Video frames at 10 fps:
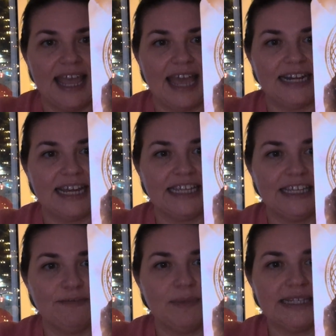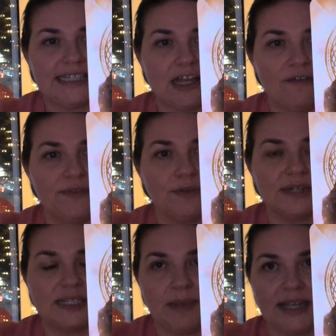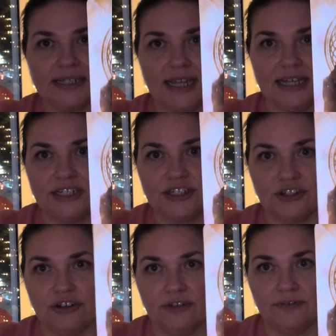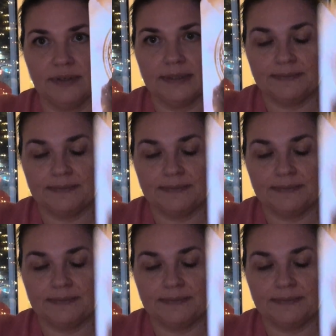and I give myself the respect I deserve.